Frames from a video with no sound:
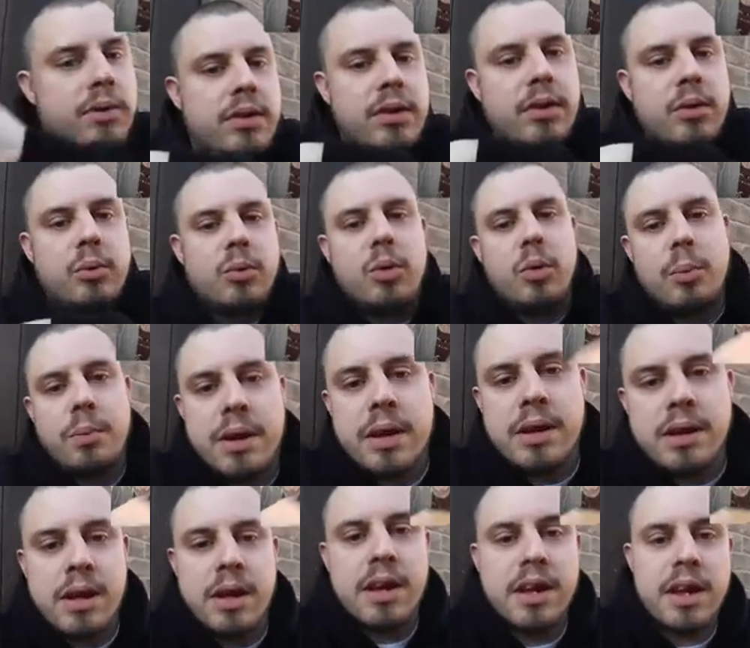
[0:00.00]
will
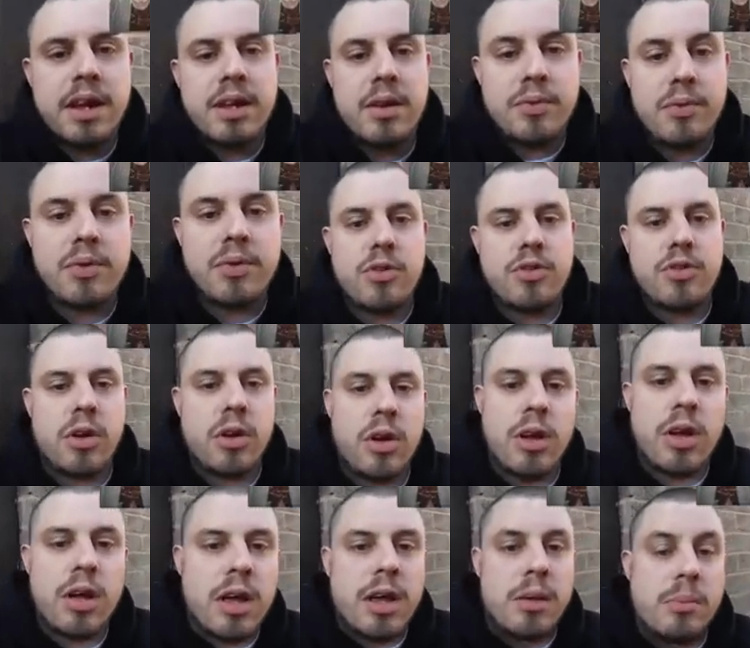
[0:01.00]
be in the future.
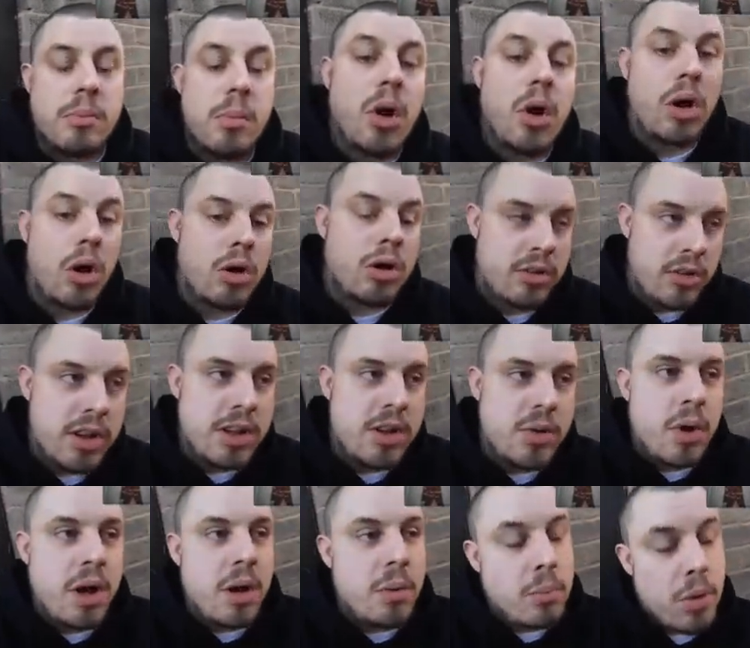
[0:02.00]
In my eyes,
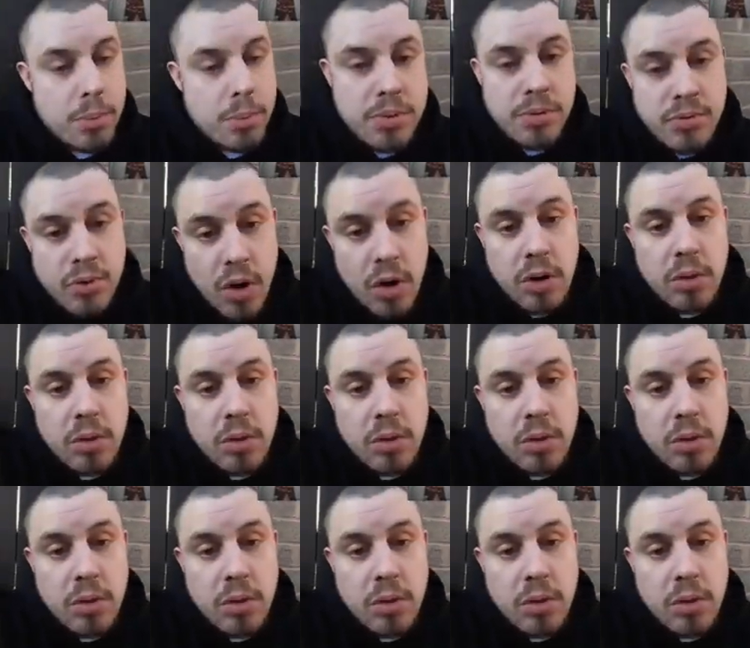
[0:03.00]
anyway. I might be wrong,